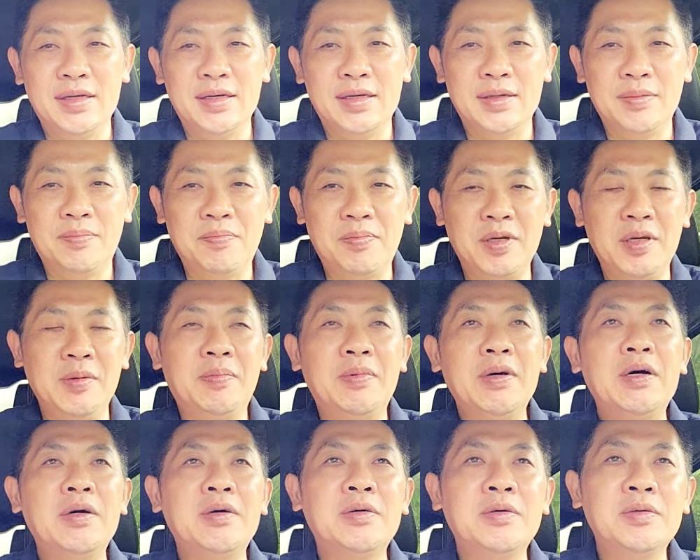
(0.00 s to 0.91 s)

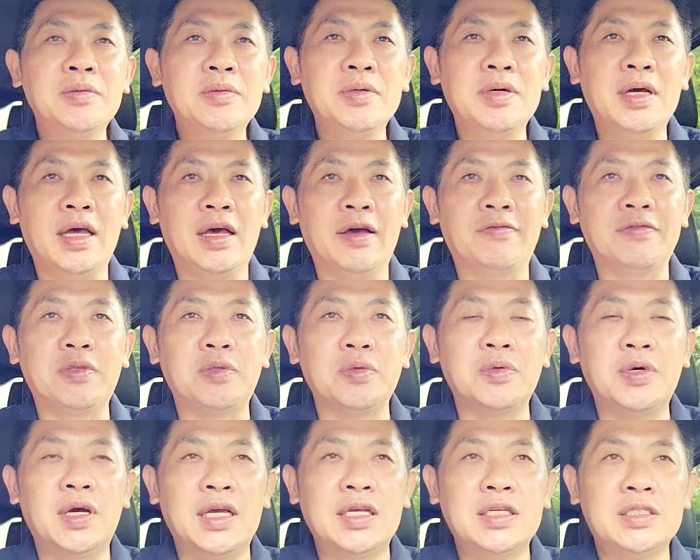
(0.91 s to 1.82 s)
people have
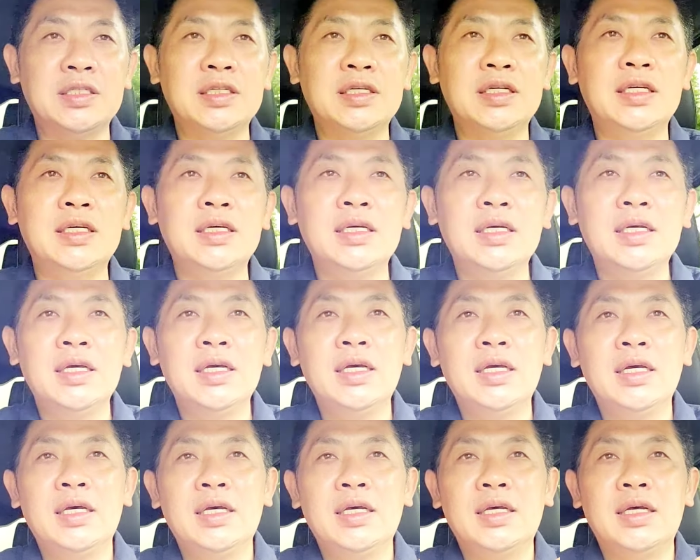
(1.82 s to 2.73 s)
to actually
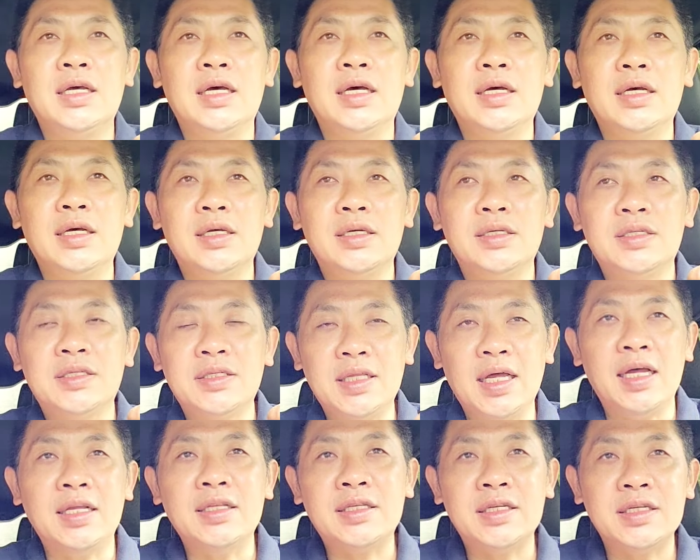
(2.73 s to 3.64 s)

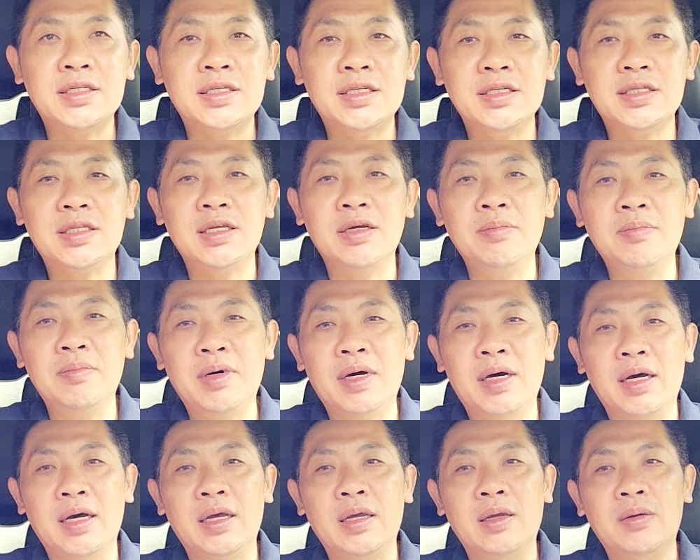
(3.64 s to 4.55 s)
start the system
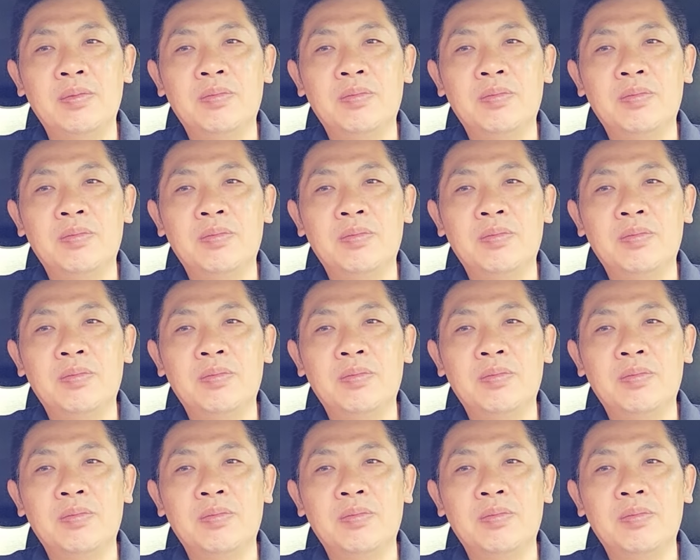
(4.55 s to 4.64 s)
by